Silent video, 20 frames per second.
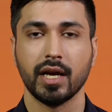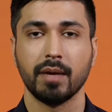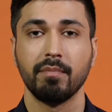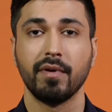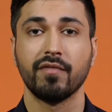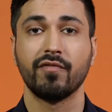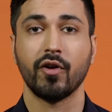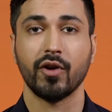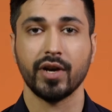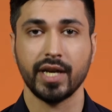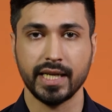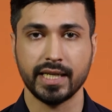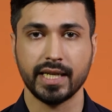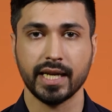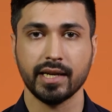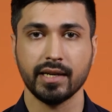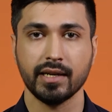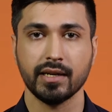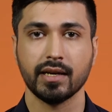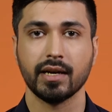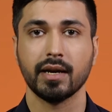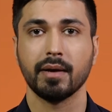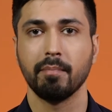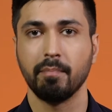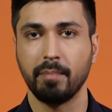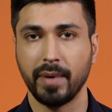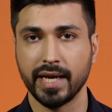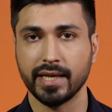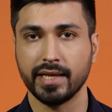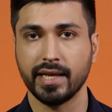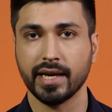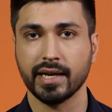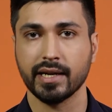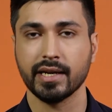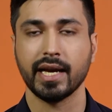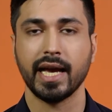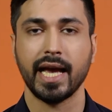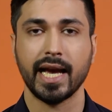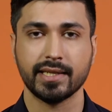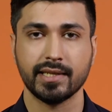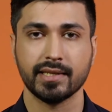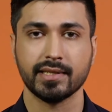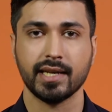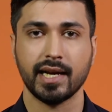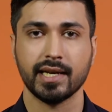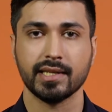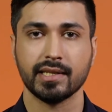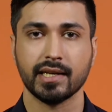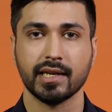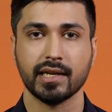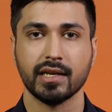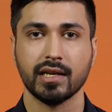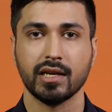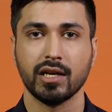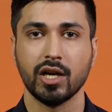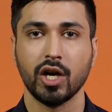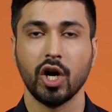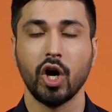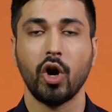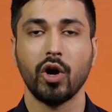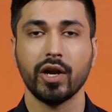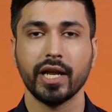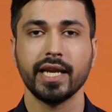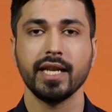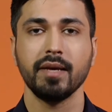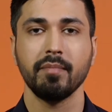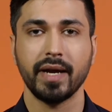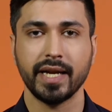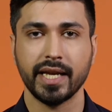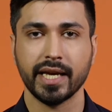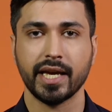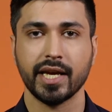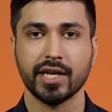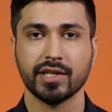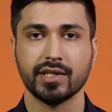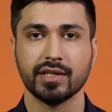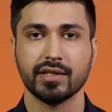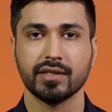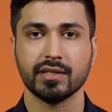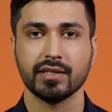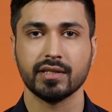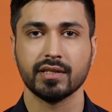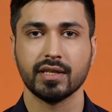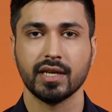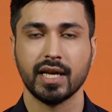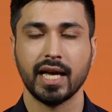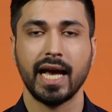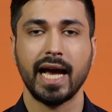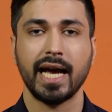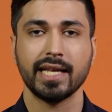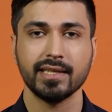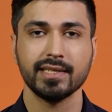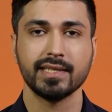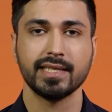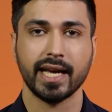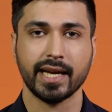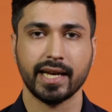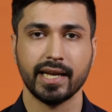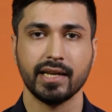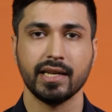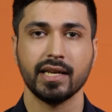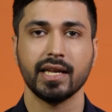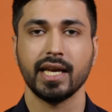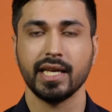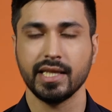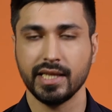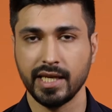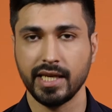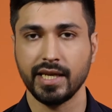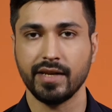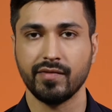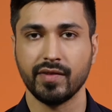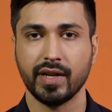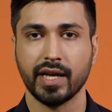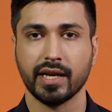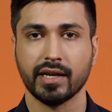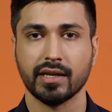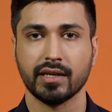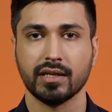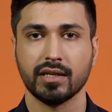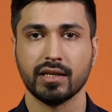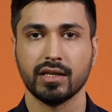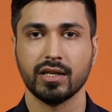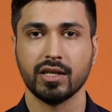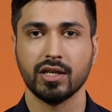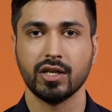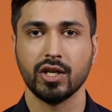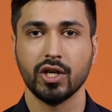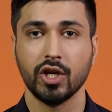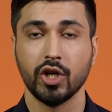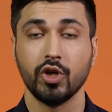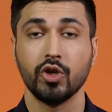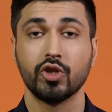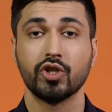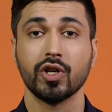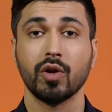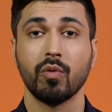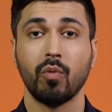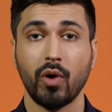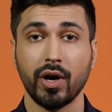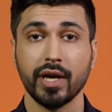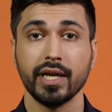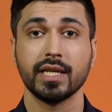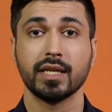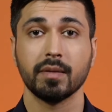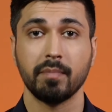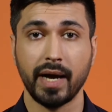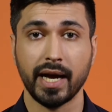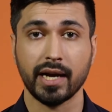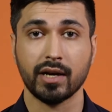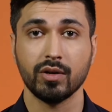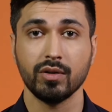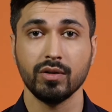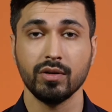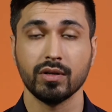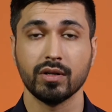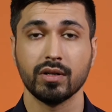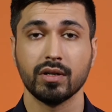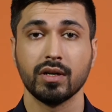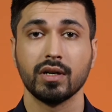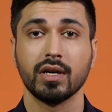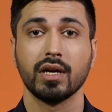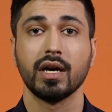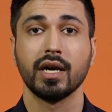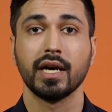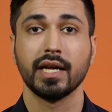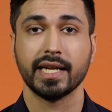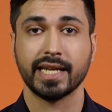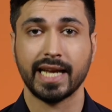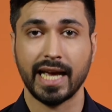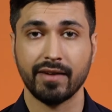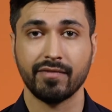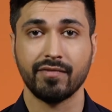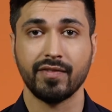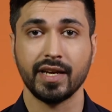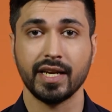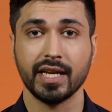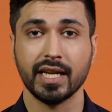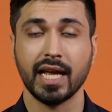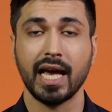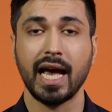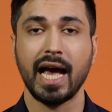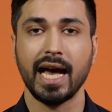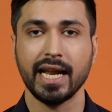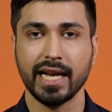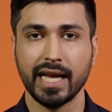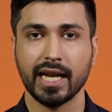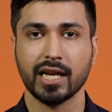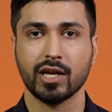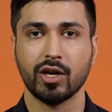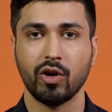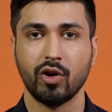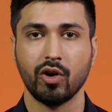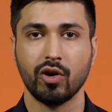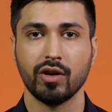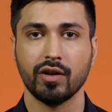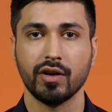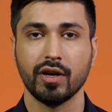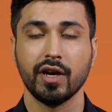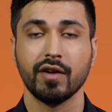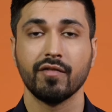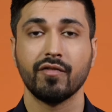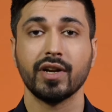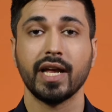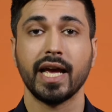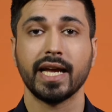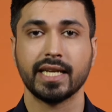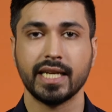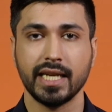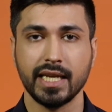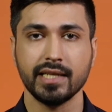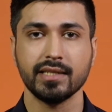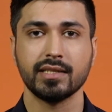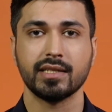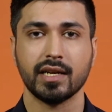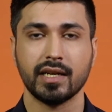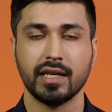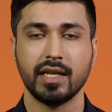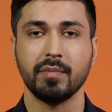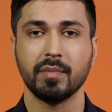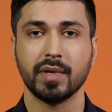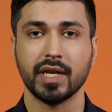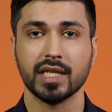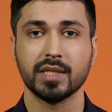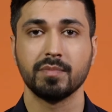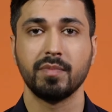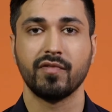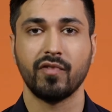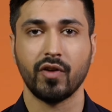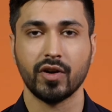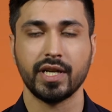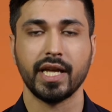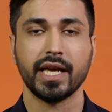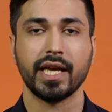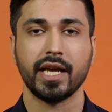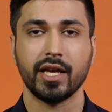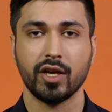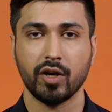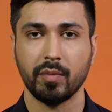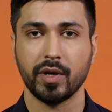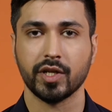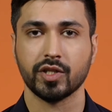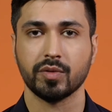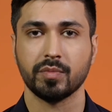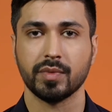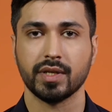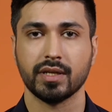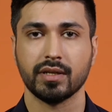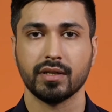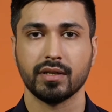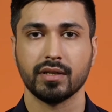before eating, bathing, exercising, or any medications, and the second in the evening. You should avoid tobacco, caffeine, and alcohol for at least 30 minutes before taking your measurement.